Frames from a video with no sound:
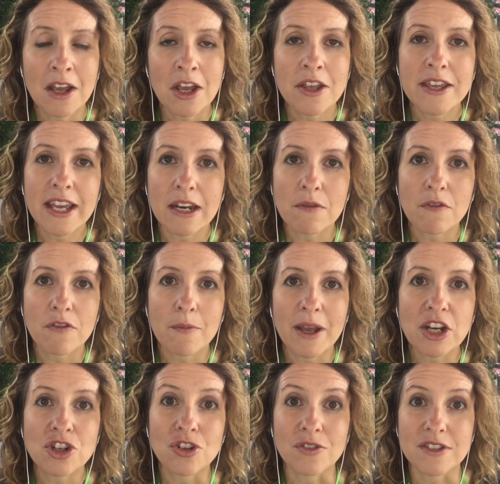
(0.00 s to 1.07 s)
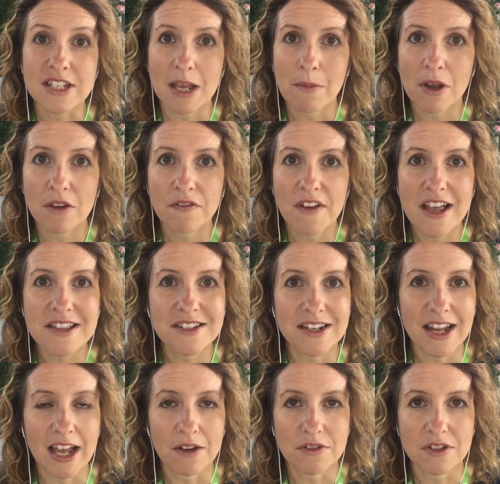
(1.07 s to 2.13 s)
You get information on Demo Fest and
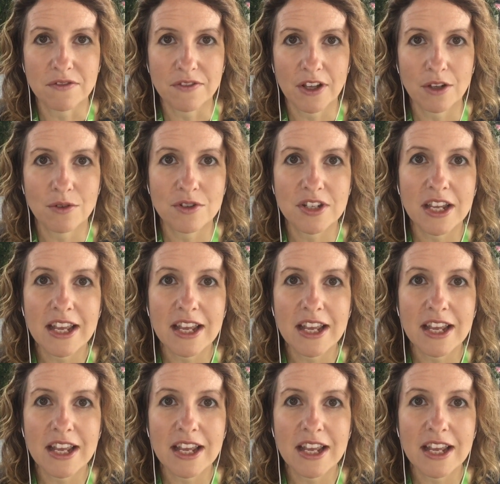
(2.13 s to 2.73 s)
how to vote.